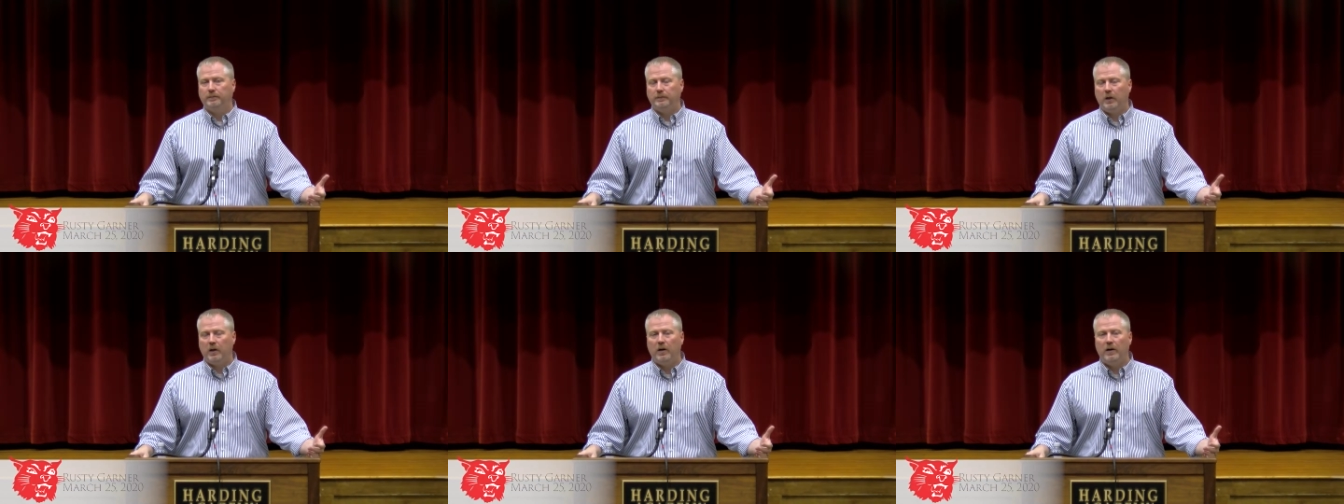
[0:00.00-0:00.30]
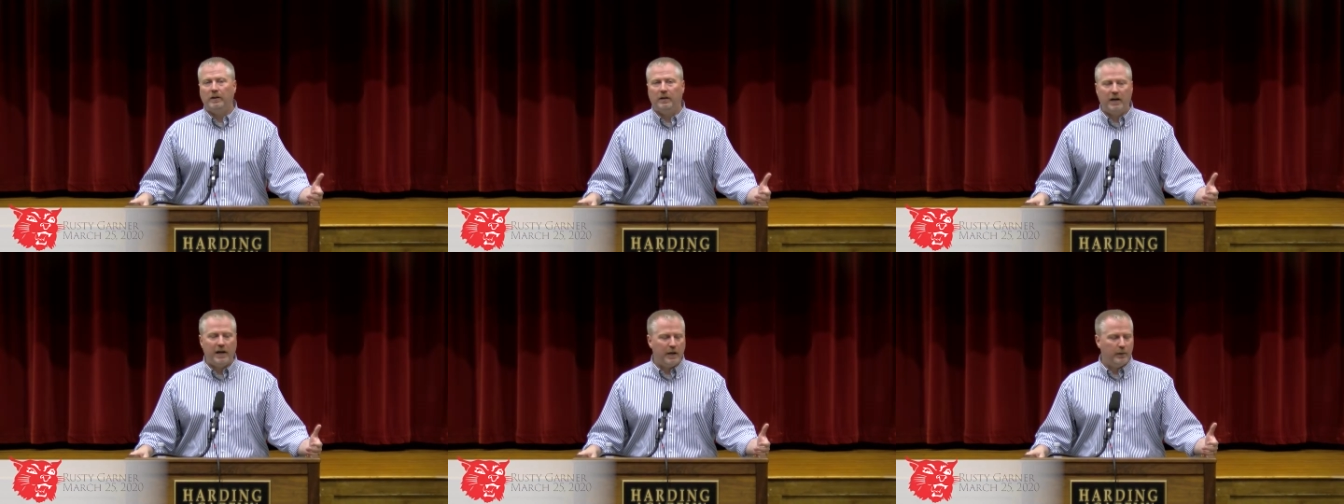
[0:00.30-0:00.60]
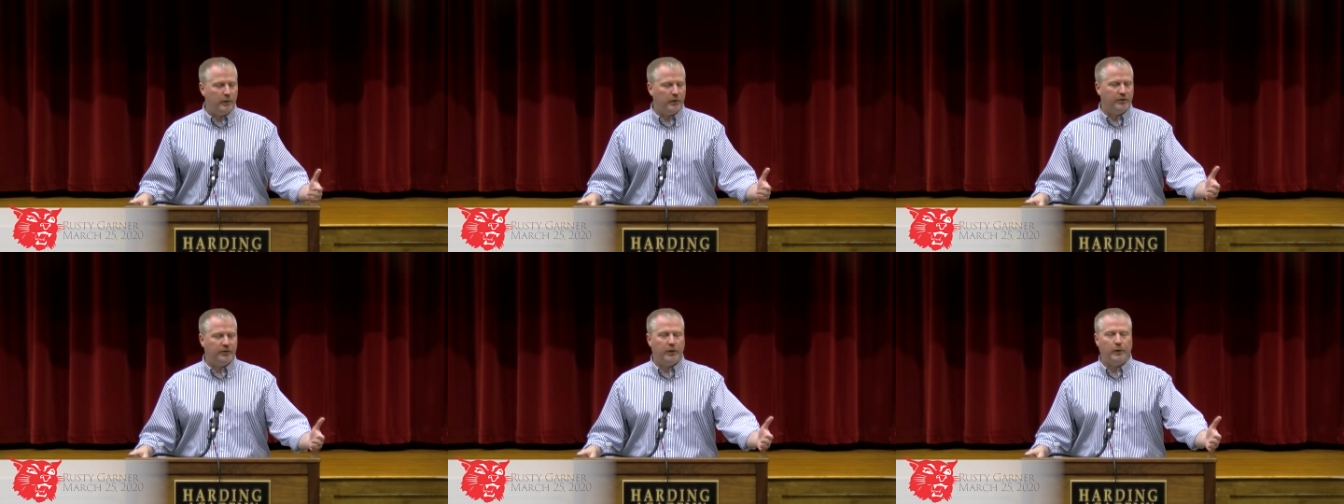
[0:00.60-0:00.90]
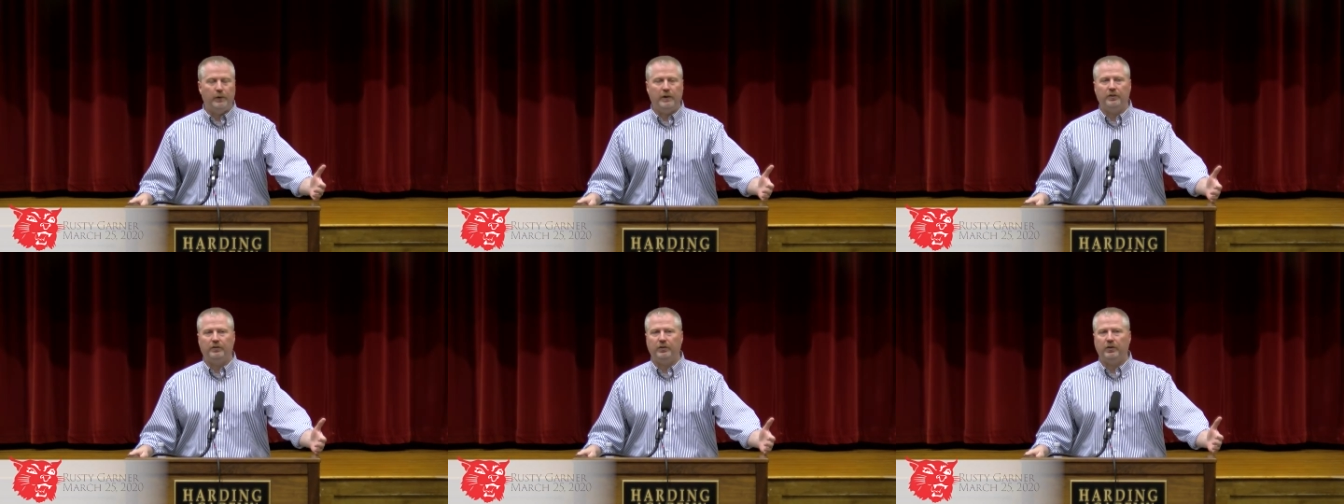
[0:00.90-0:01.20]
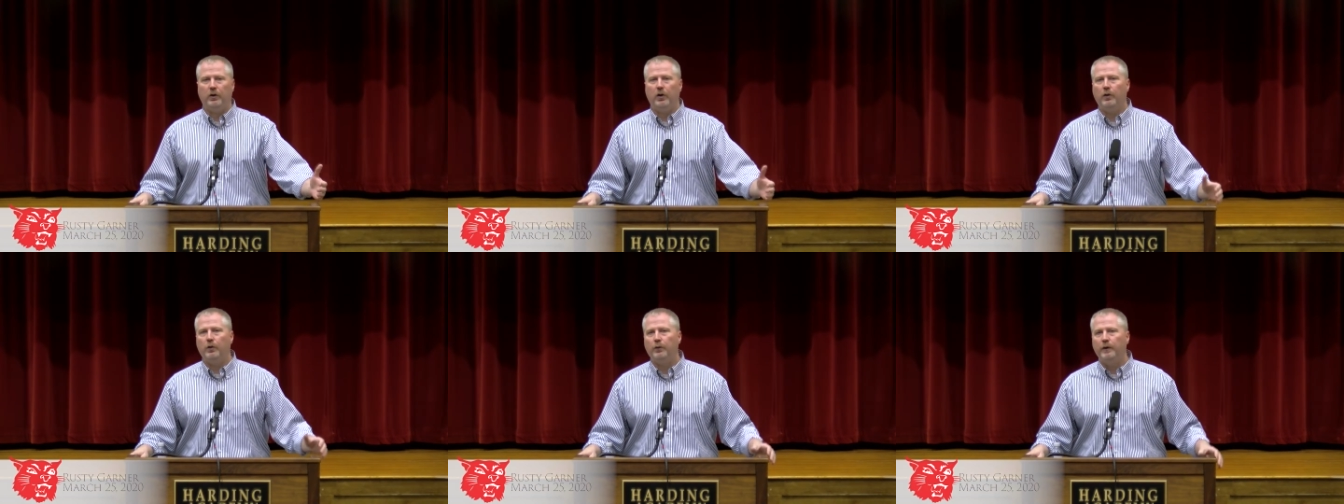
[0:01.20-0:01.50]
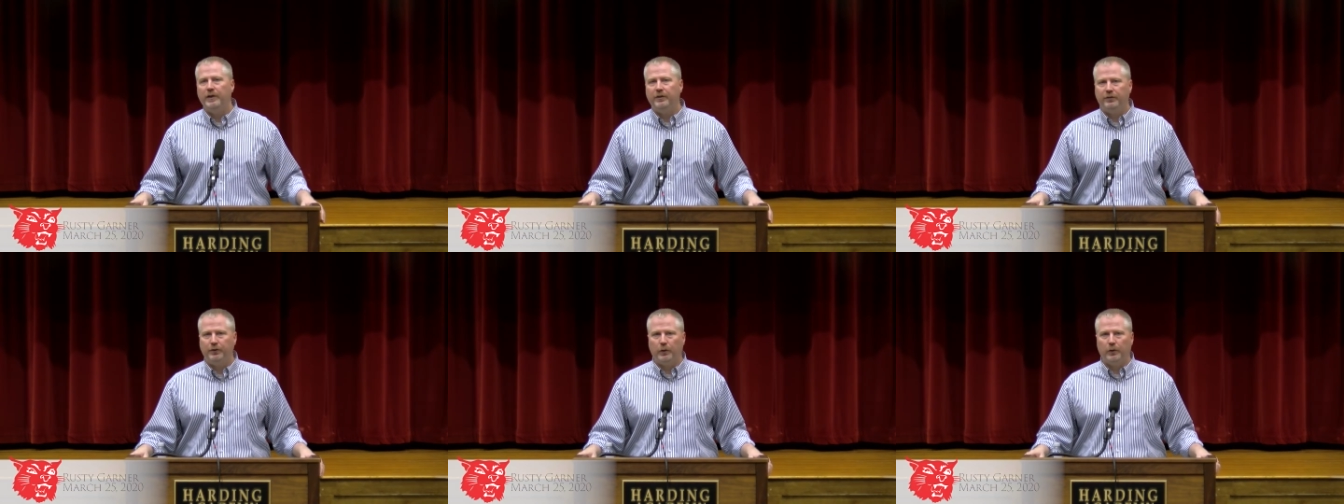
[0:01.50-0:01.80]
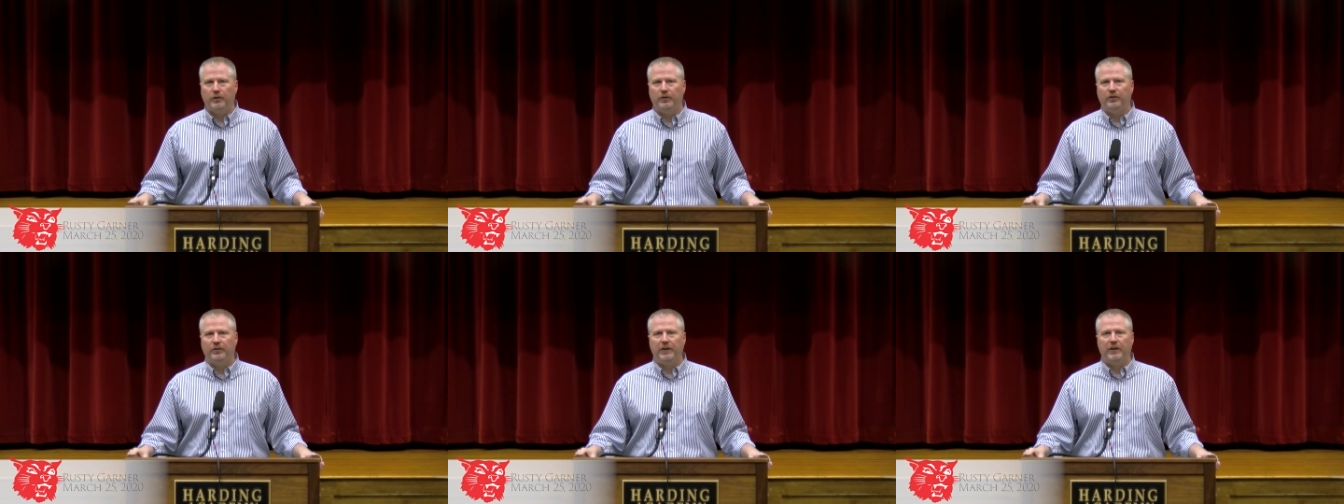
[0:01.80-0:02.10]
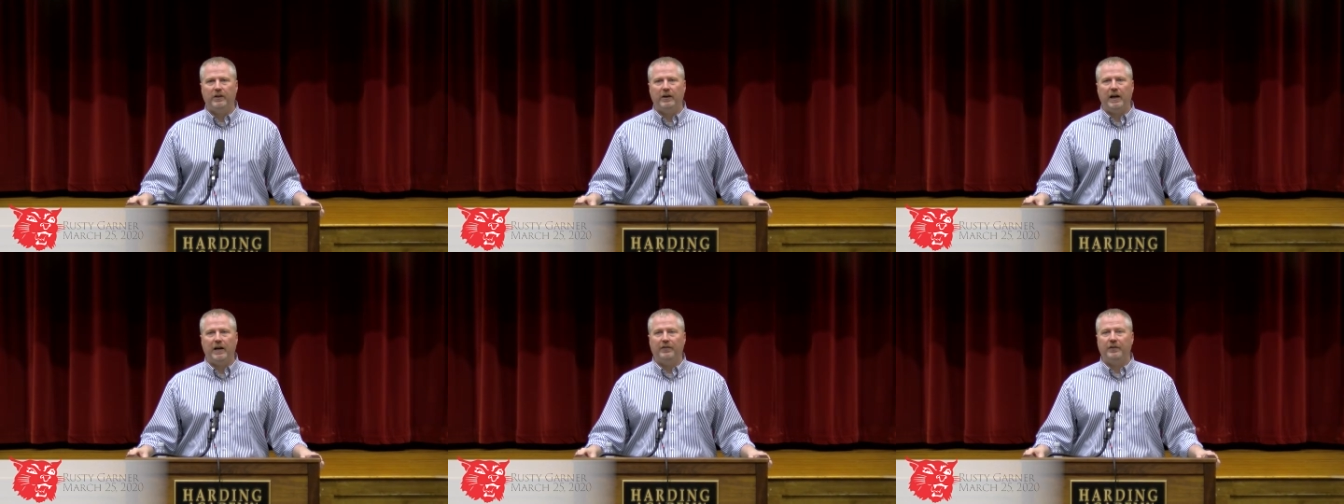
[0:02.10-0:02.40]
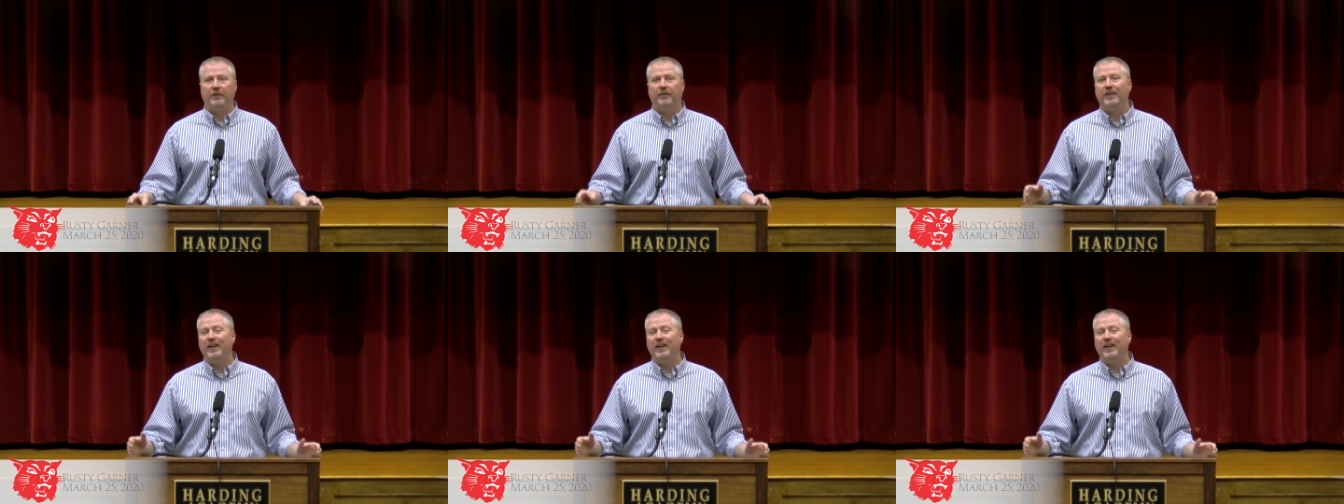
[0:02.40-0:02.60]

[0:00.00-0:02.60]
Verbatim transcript: online with students and all the resources that are out there,